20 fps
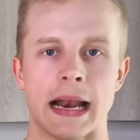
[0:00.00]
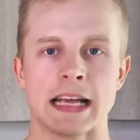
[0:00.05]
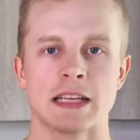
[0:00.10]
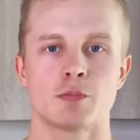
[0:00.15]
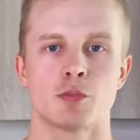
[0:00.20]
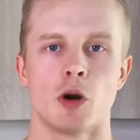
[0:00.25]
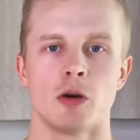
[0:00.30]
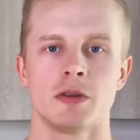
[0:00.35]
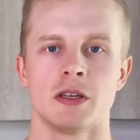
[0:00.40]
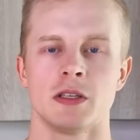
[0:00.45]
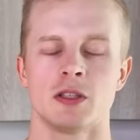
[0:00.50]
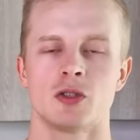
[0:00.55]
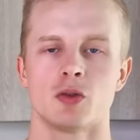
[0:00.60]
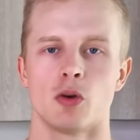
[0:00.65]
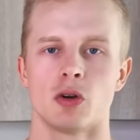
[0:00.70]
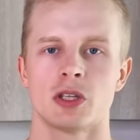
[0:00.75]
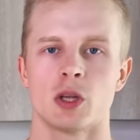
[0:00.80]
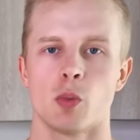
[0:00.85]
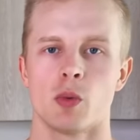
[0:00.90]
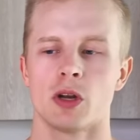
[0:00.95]
The last protein
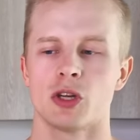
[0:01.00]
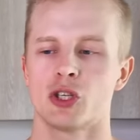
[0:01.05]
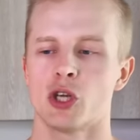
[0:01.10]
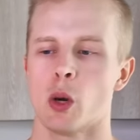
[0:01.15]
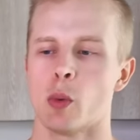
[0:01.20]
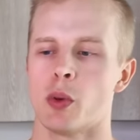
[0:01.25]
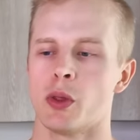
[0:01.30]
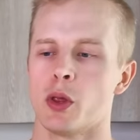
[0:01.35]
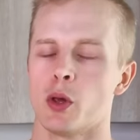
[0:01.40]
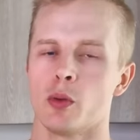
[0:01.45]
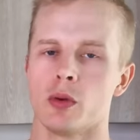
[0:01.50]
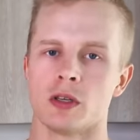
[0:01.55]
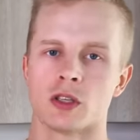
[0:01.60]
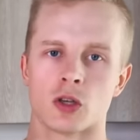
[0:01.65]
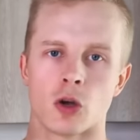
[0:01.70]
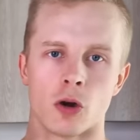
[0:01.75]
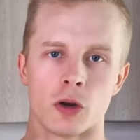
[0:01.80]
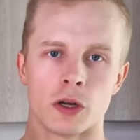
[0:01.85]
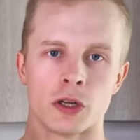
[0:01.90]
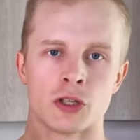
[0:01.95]
source I want to share with you is
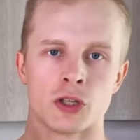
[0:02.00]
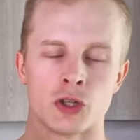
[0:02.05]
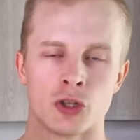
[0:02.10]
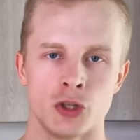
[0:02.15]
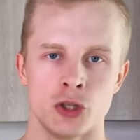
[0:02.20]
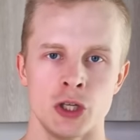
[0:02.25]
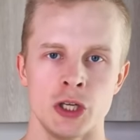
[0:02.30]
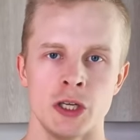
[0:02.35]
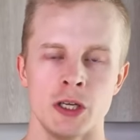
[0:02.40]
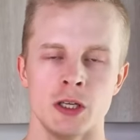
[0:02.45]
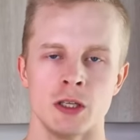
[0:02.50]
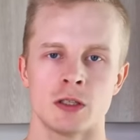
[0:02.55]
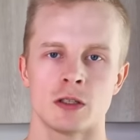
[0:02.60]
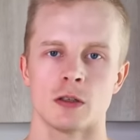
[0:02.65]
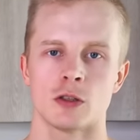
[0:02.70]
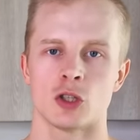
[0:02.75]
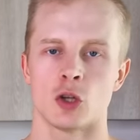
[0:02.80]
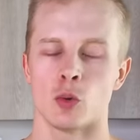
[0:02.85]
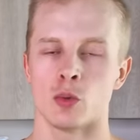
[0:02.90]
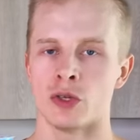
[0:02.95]
cottage cheese.
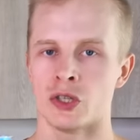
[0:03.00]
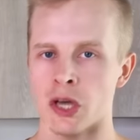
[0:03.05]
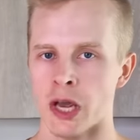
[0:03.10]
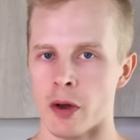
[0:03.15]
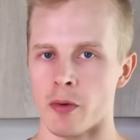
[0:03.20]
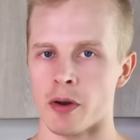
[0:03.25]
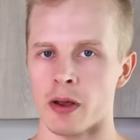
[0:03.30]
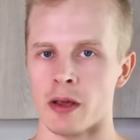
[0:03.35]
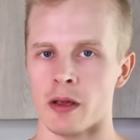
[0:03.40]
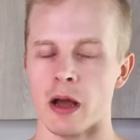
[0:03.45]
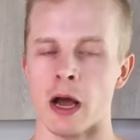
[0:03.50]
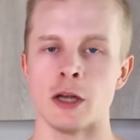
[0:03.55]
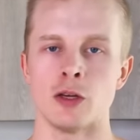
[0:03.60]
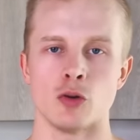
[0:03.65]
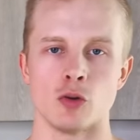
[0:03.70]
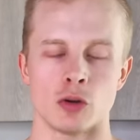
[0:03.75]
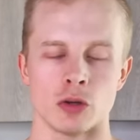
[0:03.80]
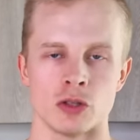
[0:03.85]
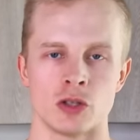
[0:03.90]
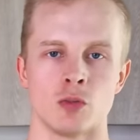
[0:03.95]
So dairy, I
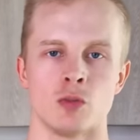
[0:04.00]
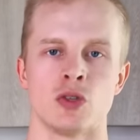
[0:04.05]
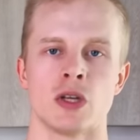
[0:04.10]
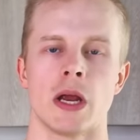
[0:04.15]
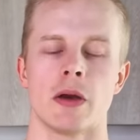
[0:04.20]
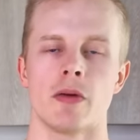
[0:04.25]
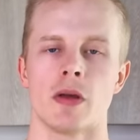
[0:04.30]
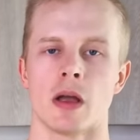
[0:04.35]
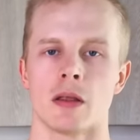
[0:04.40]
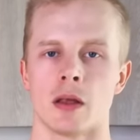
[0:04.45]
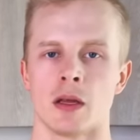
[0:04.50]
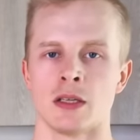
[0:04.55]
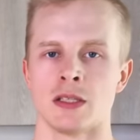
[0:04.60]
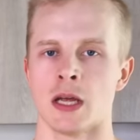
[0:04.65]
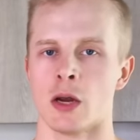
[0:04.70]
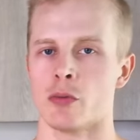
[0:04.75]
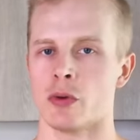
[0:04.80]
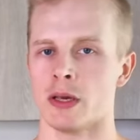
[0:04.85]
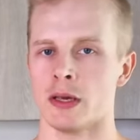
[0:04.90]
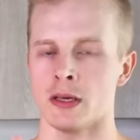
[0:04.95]
do consume dairy. I think
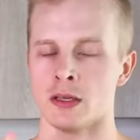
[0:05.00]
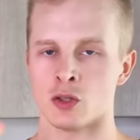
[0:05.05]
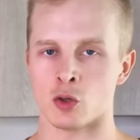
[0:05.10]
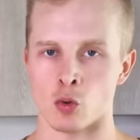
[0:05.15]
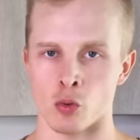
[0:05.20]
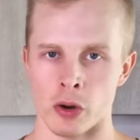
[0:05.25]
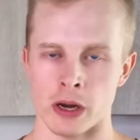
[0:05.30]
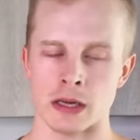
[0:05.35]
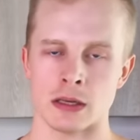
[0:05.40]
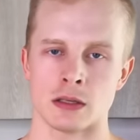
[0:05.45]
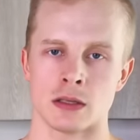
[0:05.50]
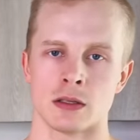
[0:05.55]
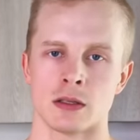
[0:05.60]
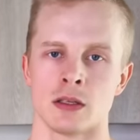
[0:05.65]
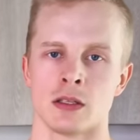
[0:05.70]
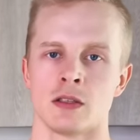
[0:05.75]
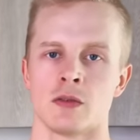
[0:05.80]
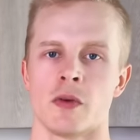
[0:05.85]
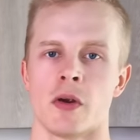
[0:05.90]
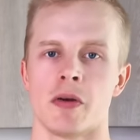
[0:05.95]
dairy is great.
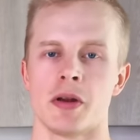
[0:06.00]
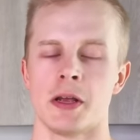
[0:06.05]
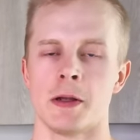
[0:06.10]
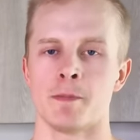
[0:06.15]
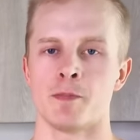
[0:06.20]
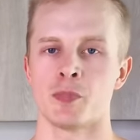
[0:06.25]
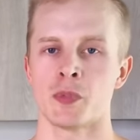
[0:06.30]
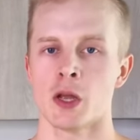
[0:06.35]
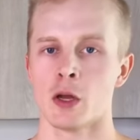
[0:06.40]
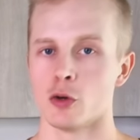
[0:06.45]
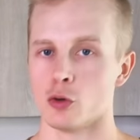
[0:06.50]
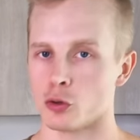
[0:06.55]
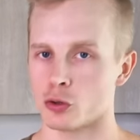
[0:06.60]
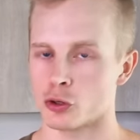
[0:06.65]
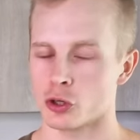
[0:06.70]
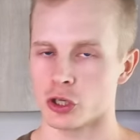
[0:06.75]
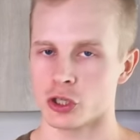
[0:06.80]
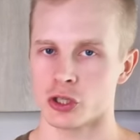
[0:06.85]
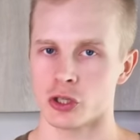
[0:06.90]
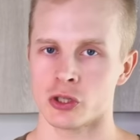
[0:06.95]
It's very
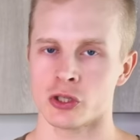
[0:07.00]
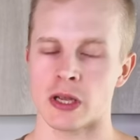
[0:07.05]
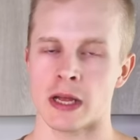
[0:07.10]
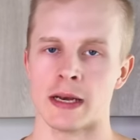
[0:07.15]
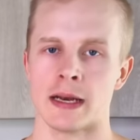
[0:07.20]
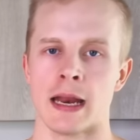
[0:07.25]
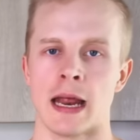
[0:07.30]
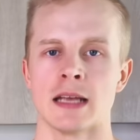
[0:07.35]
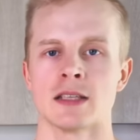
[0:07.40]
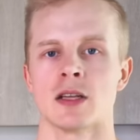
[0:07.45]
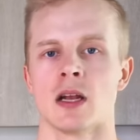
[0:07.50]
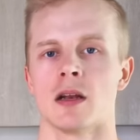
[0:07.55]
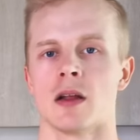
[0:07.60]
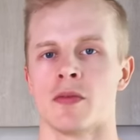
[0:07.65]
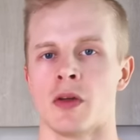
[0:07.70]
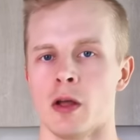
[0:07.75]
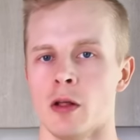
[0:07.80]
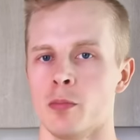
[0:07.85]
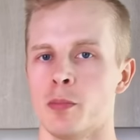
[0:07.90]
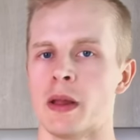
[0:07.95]
nutritious and it has a lot
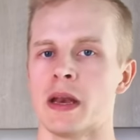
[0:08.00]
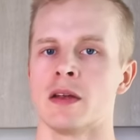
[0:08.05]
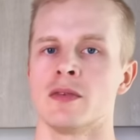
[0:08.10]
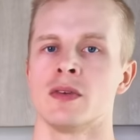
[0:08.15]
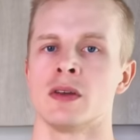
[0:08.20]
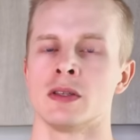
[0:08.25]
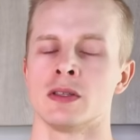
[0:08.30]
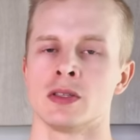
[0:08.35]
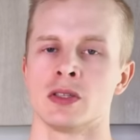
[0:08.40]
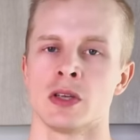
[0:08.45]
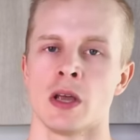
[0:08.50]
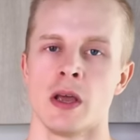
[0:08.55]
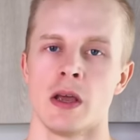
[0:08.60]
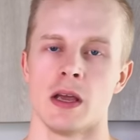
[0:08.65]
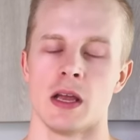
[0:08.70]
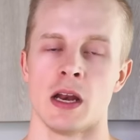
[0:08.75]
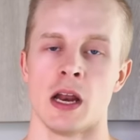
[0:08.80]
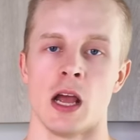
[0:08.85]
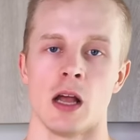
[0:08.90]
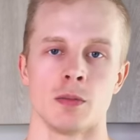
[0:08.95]
of health benefits.
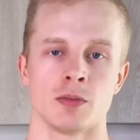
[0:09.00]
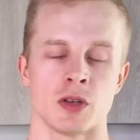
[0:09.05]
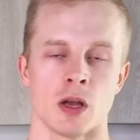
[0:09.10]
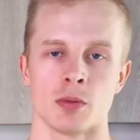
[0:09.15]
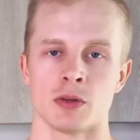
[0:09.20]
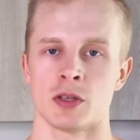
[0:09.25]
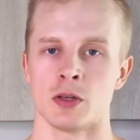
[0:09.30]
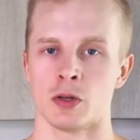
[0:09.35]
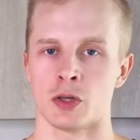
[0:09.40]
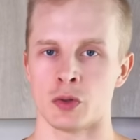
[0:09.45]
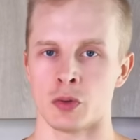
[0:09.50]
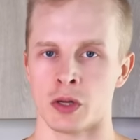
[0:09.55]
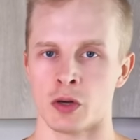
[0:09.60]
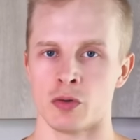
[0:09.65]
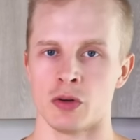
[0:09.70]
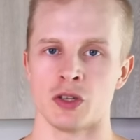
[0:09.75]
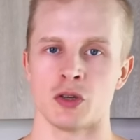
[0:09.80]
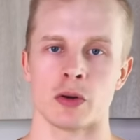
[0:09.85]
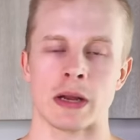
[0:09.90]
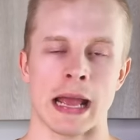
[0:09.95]
It helps obviously to
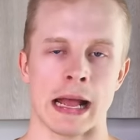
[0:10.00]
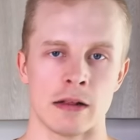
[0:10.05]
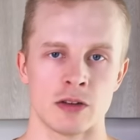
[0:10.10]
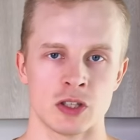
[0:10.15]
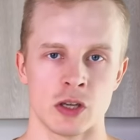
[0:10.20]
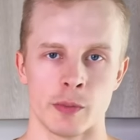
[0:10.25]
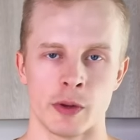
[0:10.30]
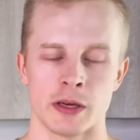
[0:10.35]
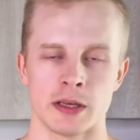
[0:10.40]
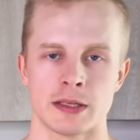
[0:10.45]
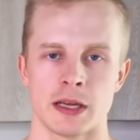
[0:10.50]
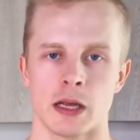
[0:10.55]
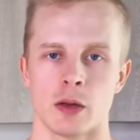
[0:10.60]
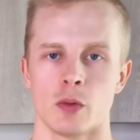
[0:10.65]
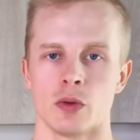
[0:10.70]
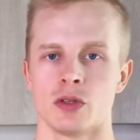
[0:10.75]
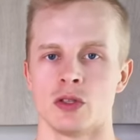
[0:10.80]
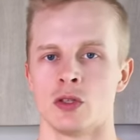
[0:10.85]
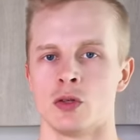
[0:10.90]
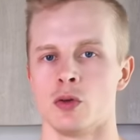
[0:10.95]
increase your calcium intake,
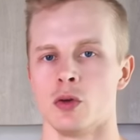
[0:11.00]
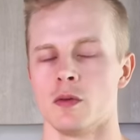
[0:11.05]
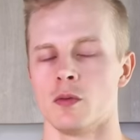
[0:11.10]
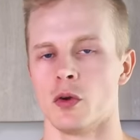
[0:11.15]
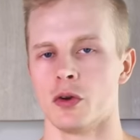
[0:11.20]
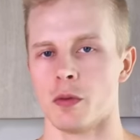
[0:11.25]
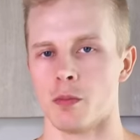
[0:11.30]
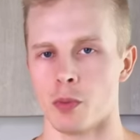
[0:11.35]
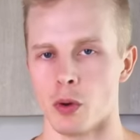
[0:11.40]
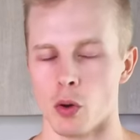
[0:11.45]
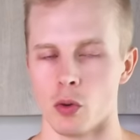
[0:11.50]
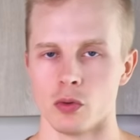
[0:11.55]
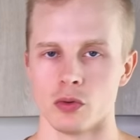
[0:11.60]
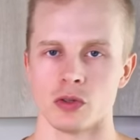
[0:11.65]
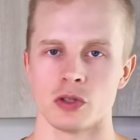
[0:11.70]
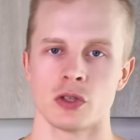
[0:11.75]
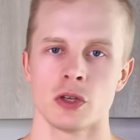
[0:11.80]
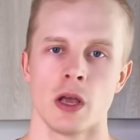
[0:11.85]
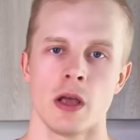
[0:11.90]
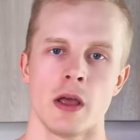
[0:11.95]
which is good for the
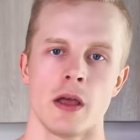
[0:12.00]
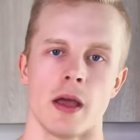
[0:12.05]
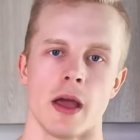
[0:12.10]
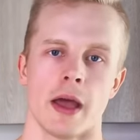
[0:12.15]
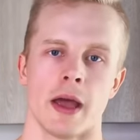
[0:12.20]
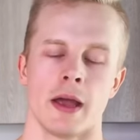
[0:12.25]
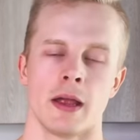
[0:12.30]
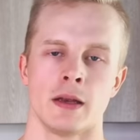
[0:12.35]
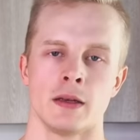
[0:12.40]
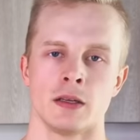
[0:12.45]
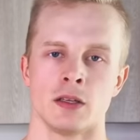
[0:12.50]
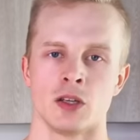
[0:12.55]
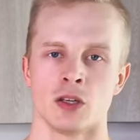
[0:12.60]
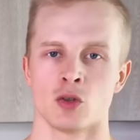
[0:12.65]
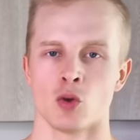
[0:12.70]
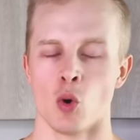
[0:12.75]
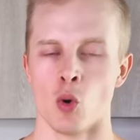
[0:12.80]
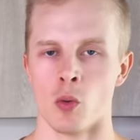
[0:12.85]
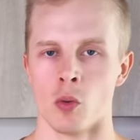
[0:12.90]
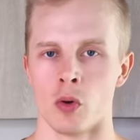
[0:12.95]
bones and
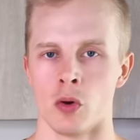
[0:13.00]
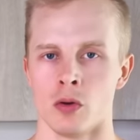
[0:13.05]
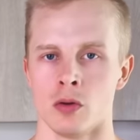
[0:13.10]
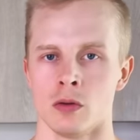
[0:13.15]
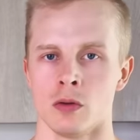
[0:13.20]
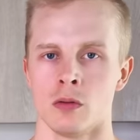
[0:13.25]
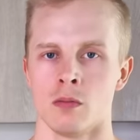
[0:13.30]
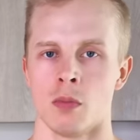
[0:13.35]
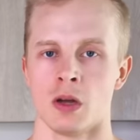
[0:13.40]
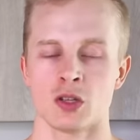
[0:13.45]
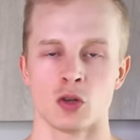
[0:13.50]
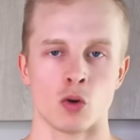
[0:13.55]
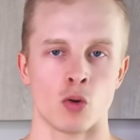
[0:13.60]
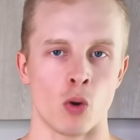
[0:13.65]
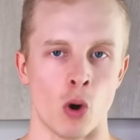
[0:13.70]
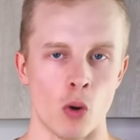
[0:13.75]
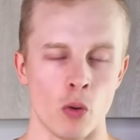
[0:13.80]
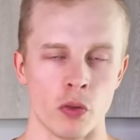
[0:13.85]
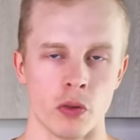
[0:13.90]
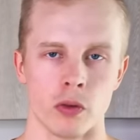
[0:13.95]
just overall muscle
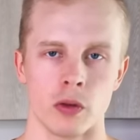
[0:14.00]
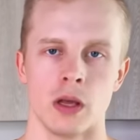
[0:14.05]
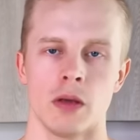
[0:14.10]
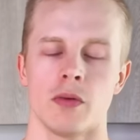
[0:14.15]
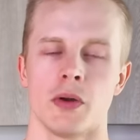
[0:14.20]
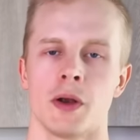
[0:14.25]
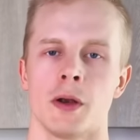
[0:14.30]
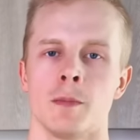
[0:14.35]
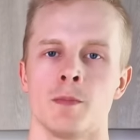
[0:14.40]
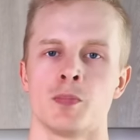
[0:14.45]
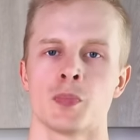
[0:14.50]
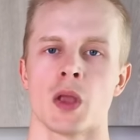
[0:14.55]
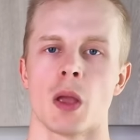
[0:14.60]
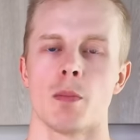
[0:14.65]
growth even.